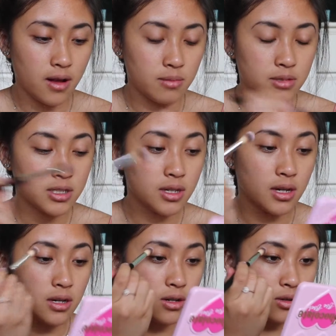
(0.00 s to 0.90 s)
I'm just
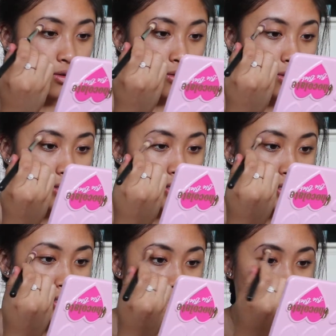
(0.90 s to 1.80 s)
gonna do the
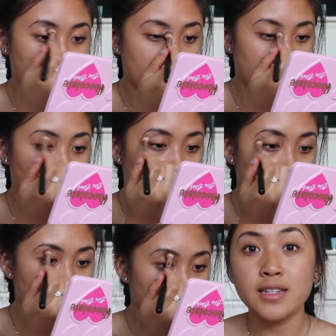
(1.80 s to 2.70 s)

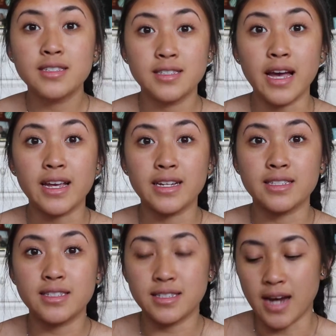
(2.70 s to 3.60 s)
same.
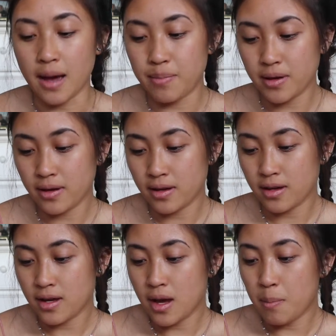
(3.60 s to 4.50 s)
Second step,
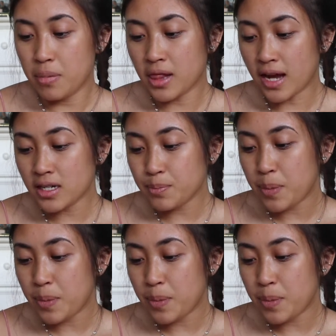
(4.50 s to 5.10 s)
blend